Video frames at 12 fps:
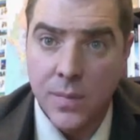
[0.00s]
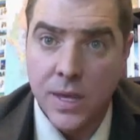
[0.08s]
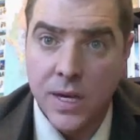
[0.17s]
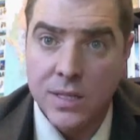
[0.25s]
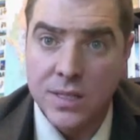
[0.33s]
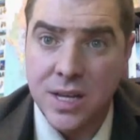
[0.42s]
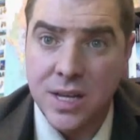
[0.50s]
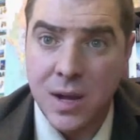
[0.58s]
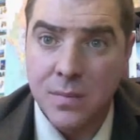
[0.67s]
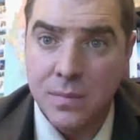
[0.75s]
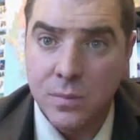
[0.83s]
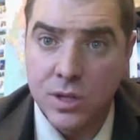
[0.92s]
in
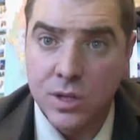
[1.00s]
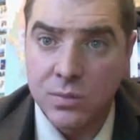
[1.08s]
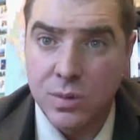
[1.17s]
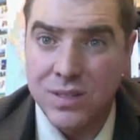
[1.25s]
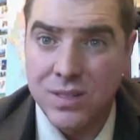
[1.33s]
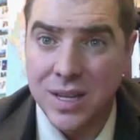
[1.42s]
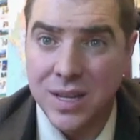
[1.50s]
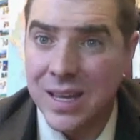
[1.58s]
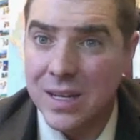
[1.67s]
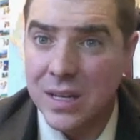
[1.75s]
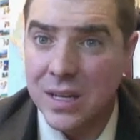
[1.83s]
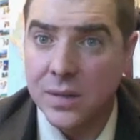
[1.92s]
Assam, which is present-day
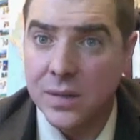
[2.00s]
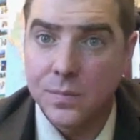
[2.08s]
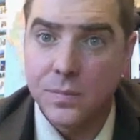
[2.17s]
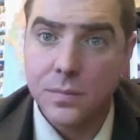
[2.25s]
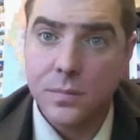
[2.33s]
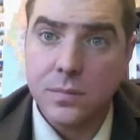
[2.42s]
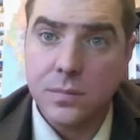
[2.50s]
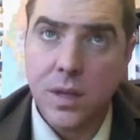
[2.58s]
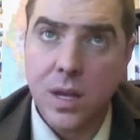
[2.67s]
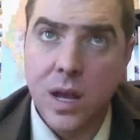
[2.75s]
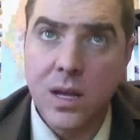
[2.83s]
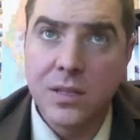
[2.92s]
India
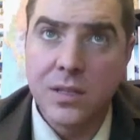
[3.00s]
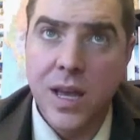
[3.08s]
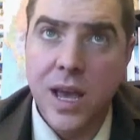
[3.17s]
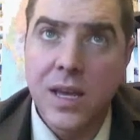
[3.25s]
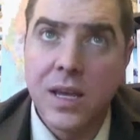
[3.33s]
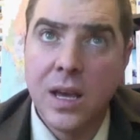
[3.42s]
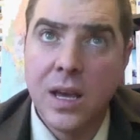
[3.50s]
today.